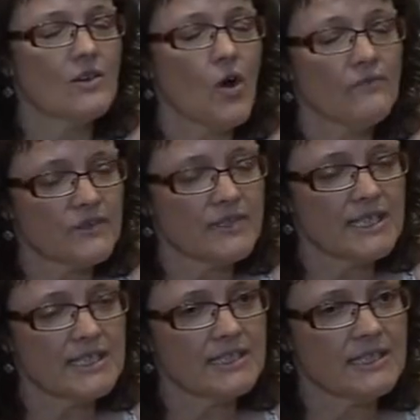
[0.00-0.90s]
Often
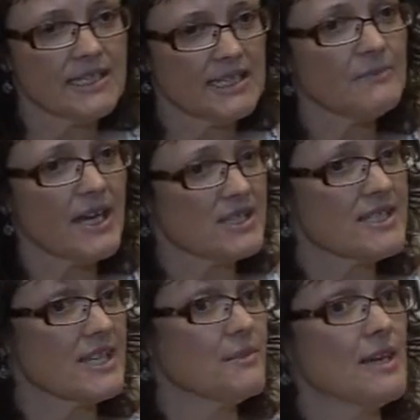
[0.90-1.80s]
in an
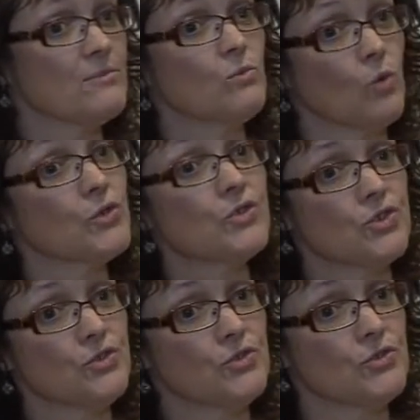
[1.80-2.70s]
inpatient setting people want
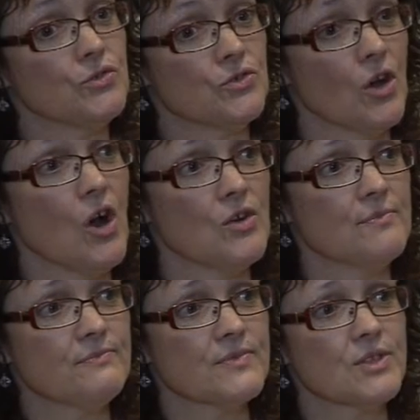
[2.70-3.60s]
to go
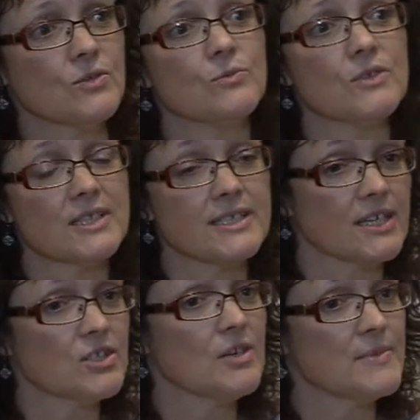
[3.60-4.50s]
home, so we'll
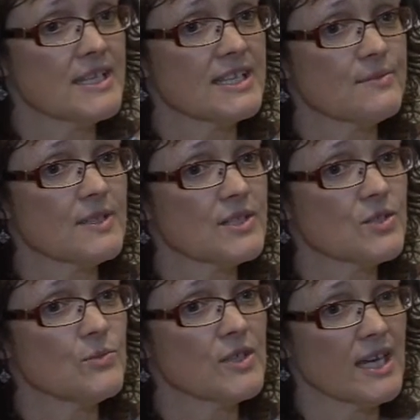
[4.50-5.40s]
conduct home assessments
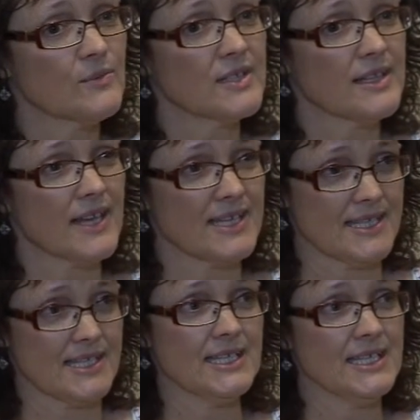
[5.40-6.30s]
to work out whether
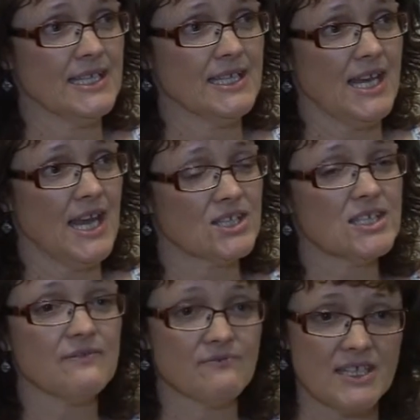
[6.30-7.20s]
that's
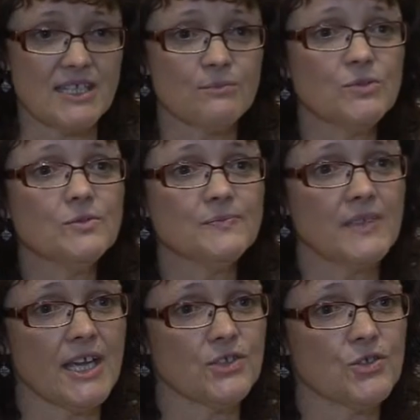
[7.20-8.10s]
actually feasible
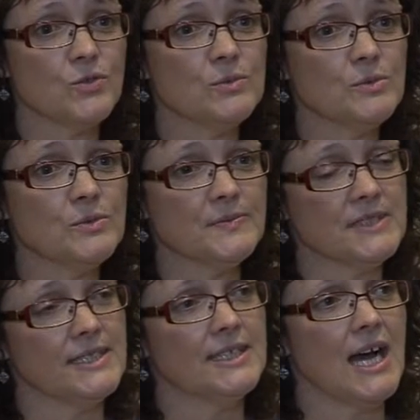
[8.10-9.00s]
and doable
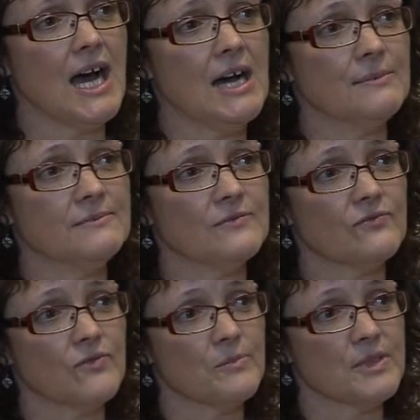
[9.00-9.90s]

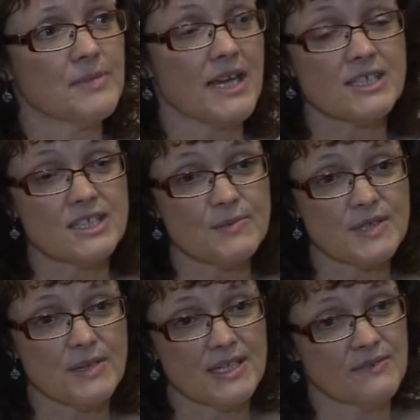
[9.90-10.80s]
from the patient's
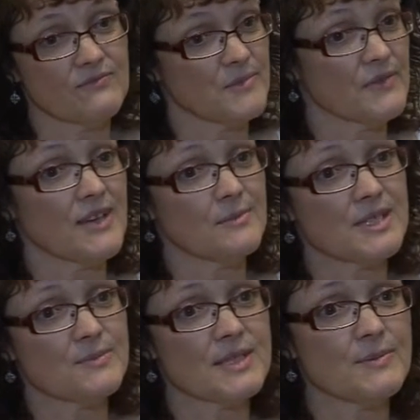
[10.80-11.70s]
perspective, from the
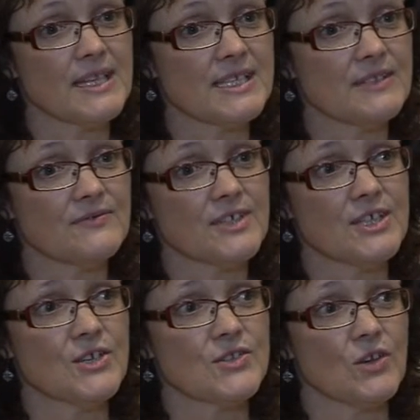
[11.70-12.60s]
family's perspective.
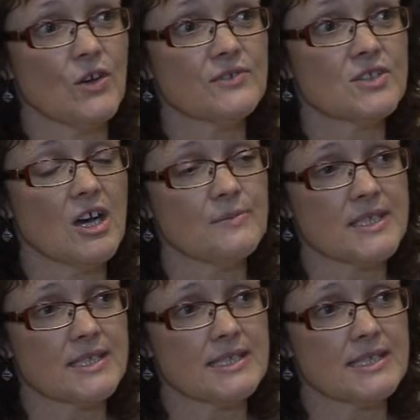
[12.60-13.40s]
So oftentimes